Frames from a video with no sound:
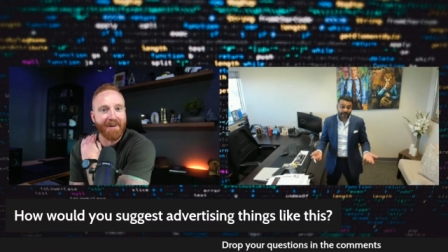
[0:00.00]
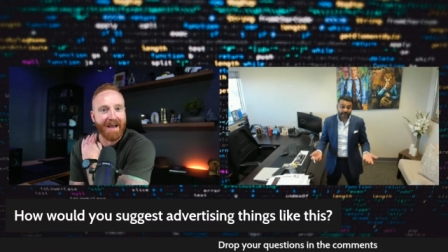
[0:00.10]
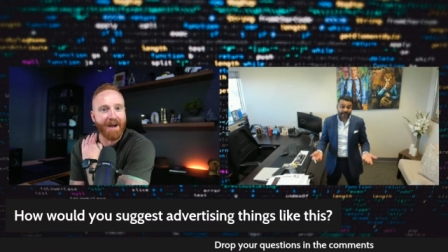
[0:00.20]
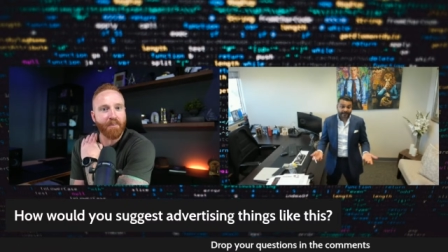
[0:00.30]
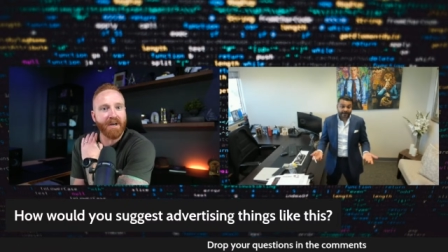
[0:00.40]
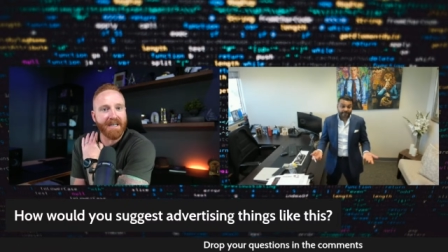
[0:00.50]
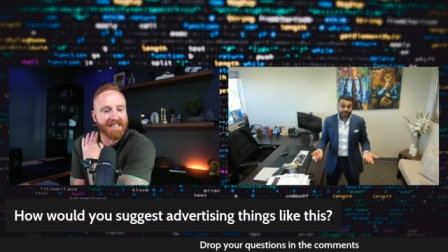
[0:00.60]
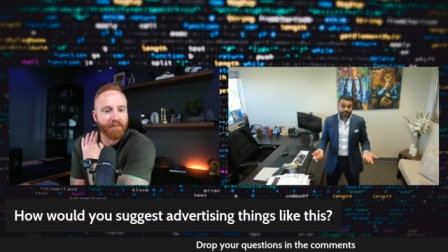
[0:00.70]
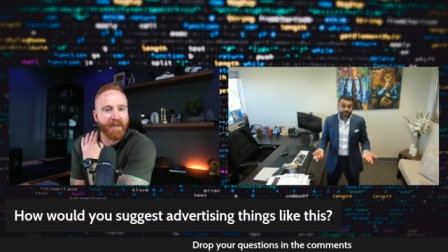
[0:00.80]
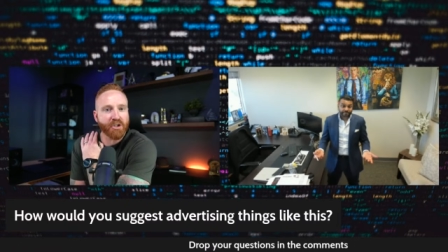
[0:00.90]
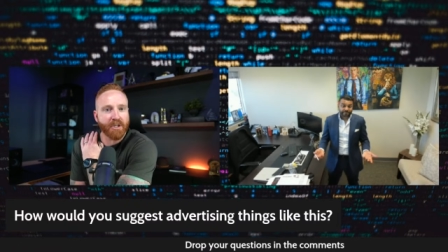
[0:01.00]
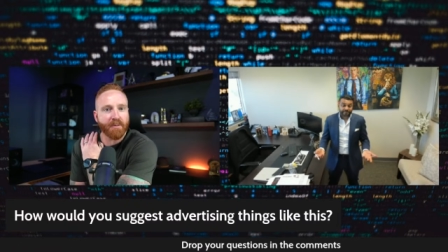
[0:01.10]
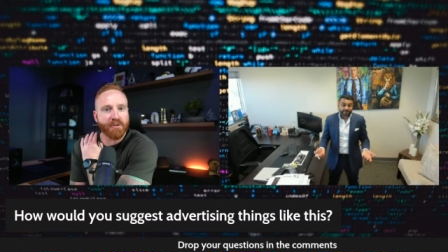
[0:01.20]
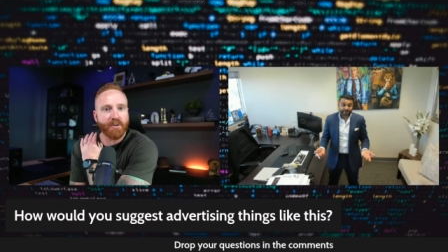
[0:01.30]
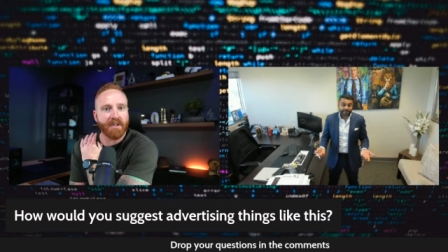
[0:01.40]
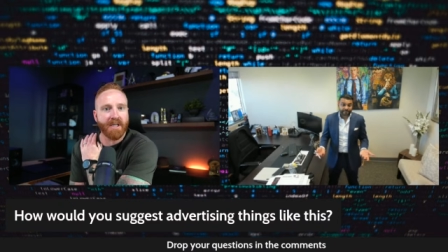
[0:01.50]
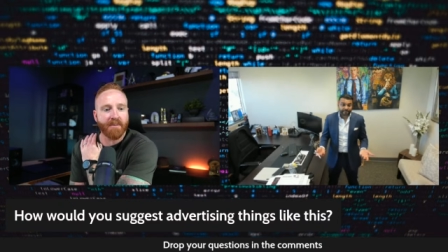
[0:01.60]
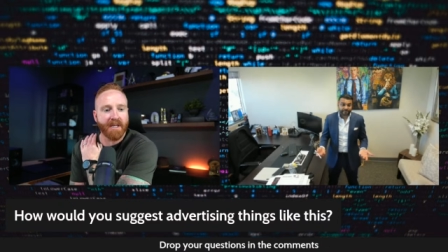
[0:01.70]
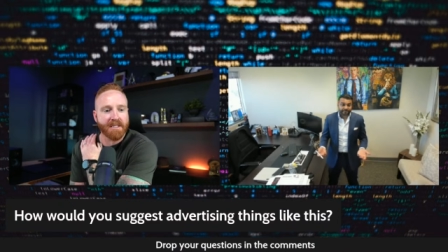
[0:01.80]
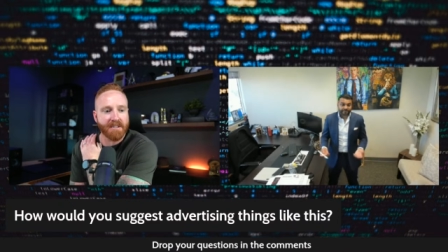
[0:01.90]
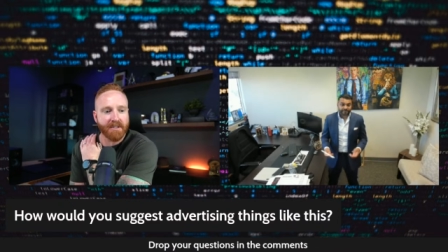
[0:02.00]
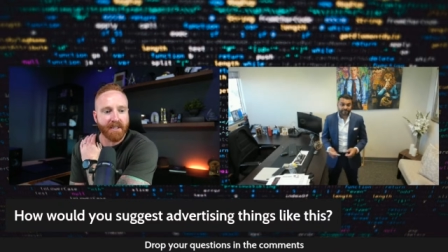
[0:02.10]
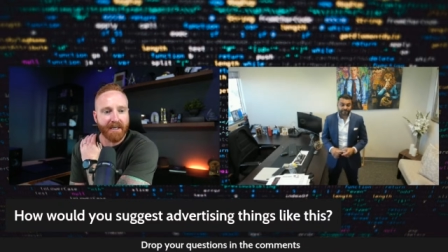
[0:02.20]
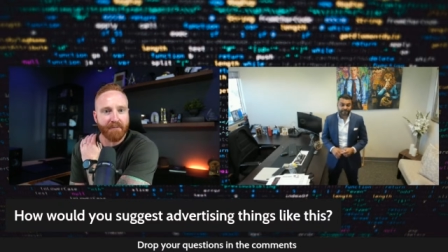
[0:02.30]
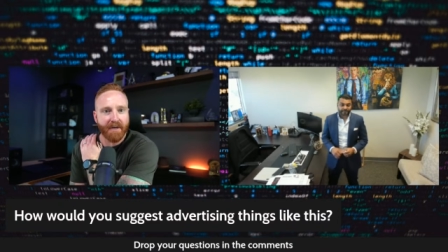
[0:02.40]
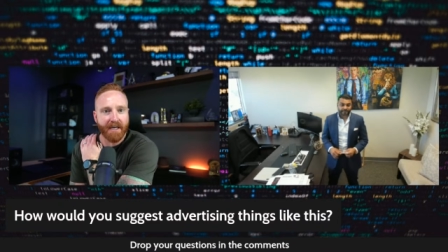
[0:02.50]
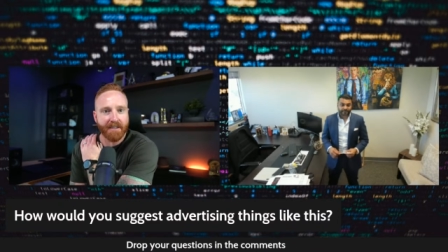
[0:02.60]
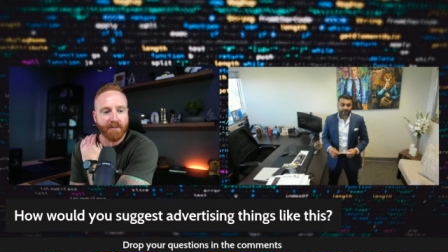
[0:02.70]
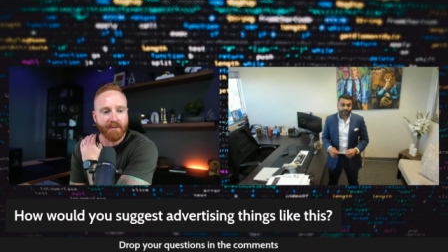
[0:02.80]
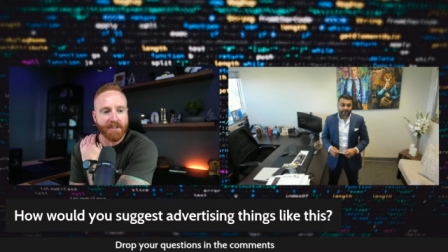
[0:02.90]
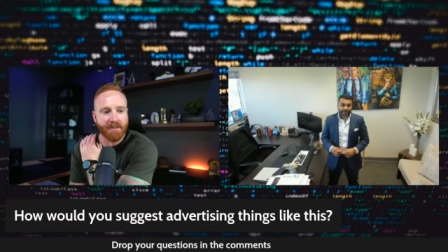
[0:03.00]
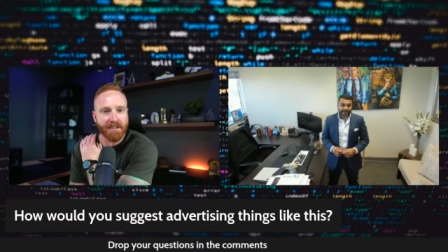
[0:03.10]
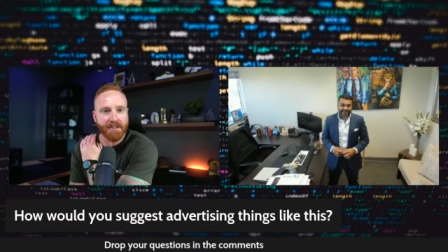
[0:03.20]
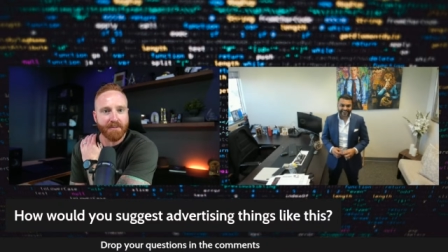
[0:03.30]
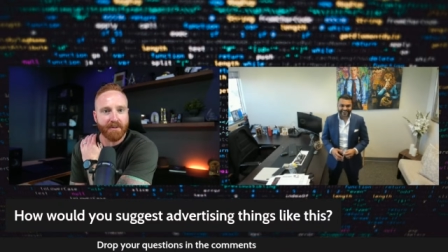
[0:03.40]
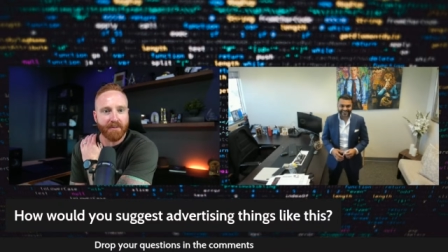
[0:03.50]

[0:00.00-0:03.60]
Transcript: Um, and I'll put it as like picture number two on the MLS until I get fined or someone tells me,